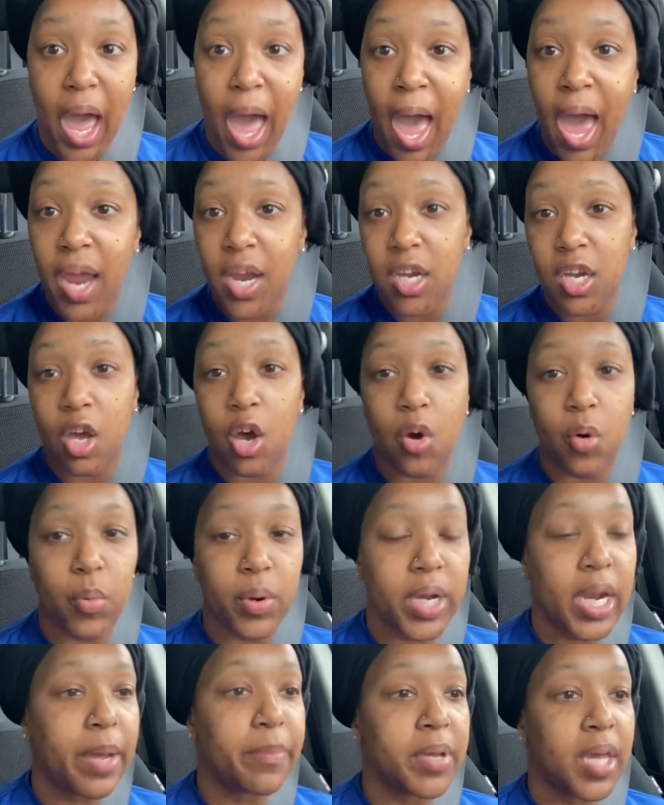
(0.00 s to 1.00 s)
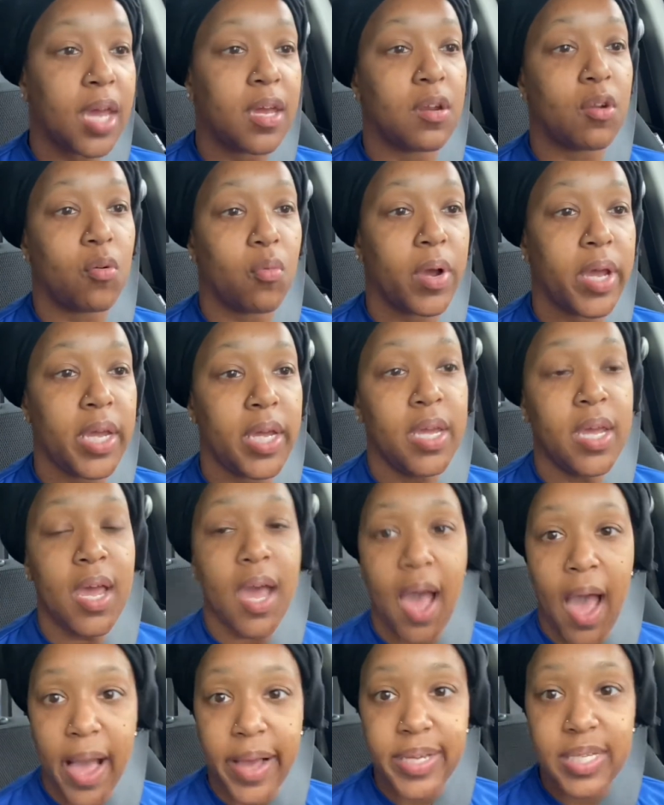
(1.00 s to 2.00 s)
I know when I'm gaining weight.
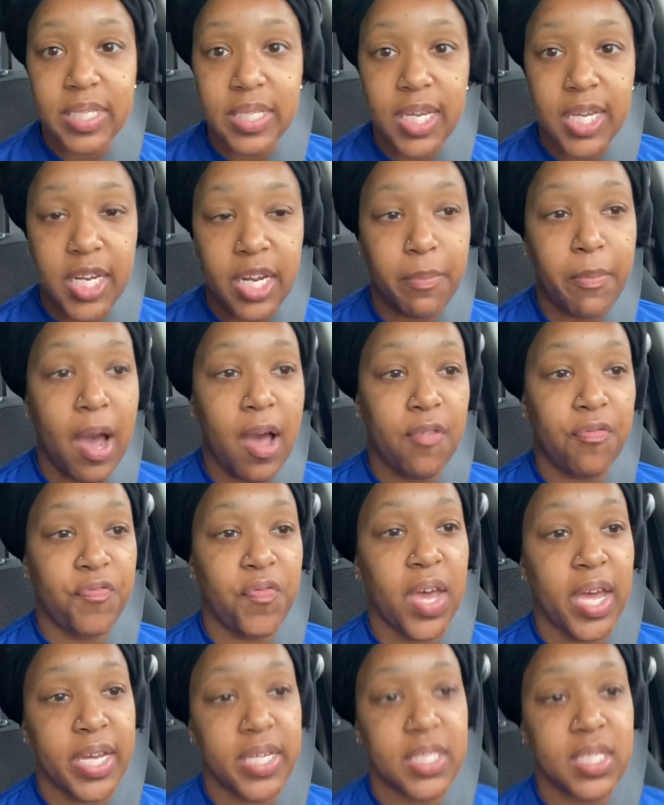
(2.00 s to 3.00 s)
I can see it in my face.